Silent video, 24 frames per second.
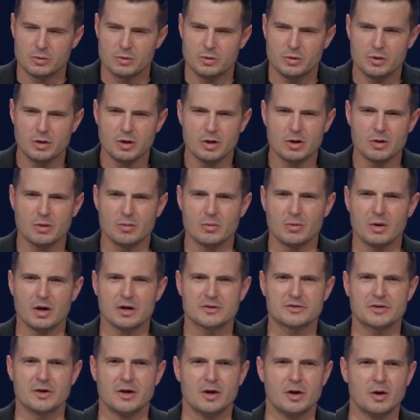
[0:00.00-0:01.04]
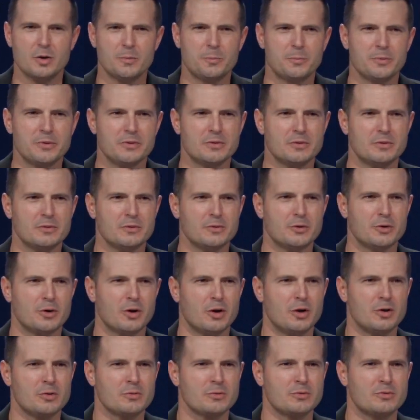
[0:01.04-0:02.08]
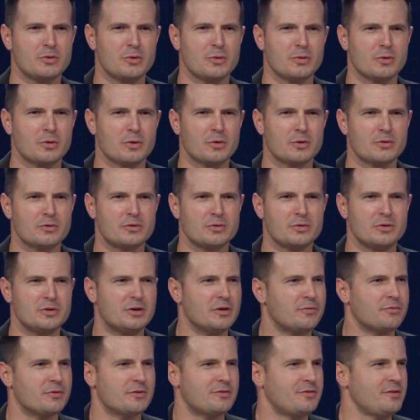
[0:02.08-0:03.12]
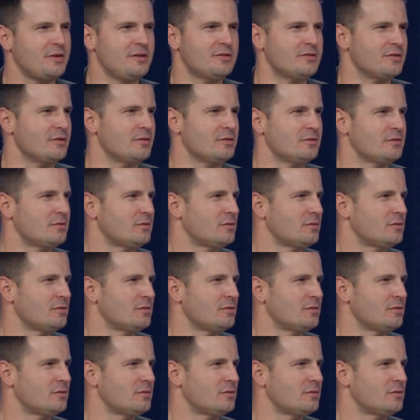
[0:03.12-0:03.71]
you don't want to open your own door to a different season.